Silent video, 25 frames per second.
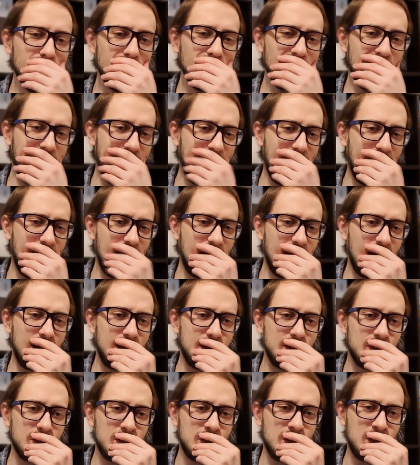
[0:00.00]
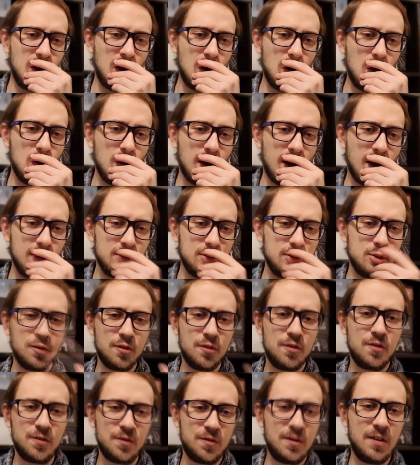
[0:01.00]
I don't know how to
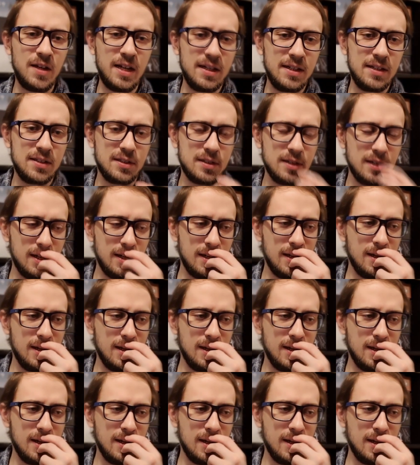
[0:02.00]
fix